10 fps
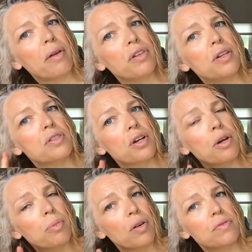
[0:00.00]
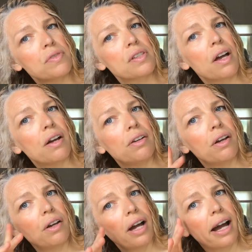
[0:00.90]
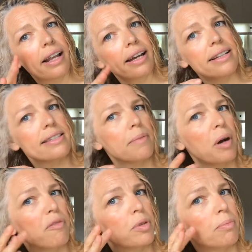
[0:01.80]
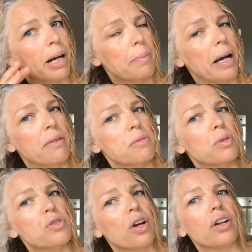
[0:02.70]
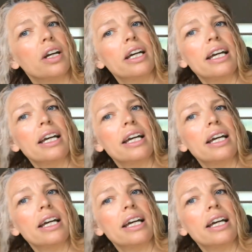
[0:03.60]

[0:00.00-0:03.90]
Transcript: I've used her bronzer and her highlighter, but I've put my powder blush on.